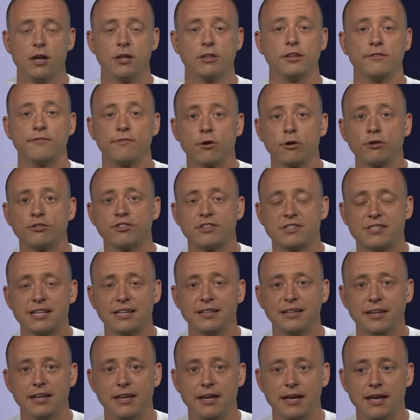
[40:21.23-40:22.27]
The
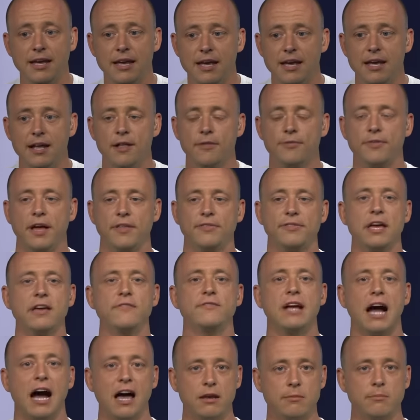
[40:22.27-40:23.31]
versatility that
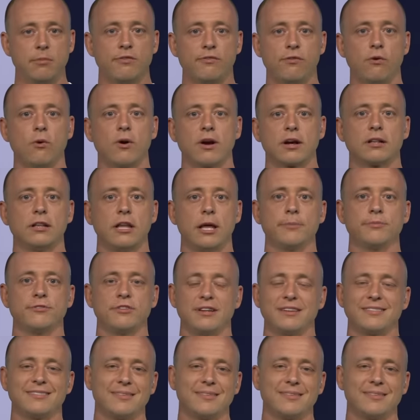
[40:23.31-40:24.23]
they've gotten before at Clemson.